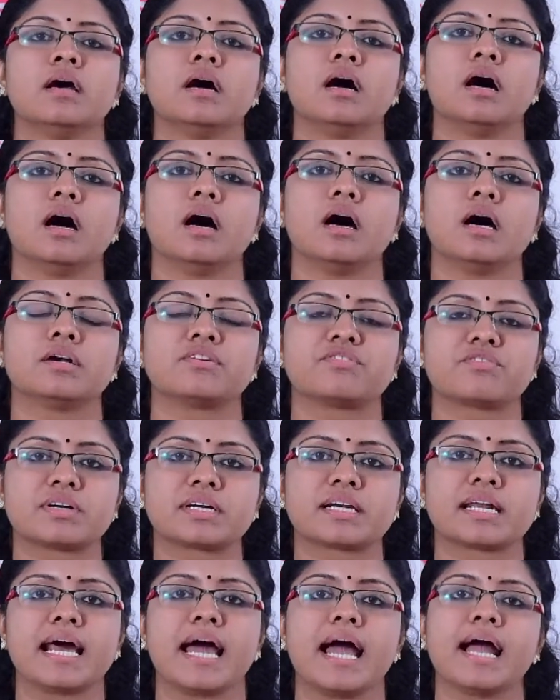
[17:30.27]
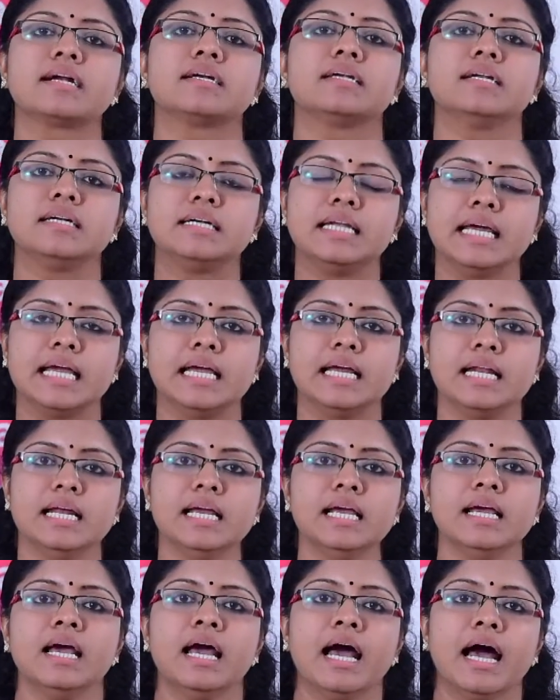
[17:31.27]
tracked
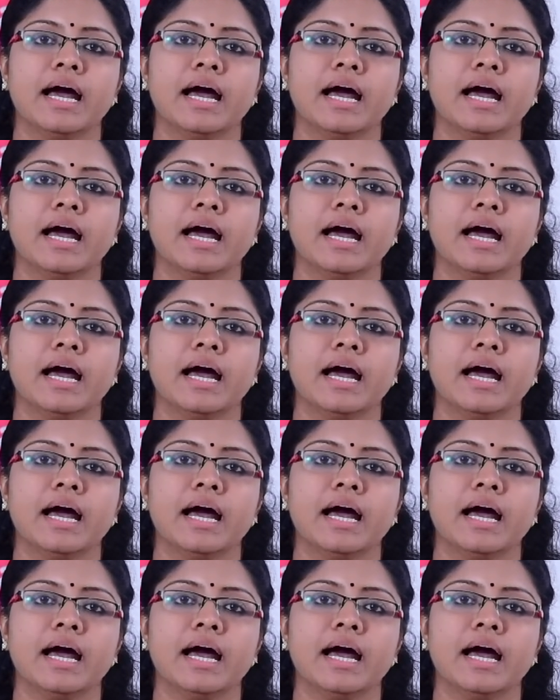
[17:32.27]
daily,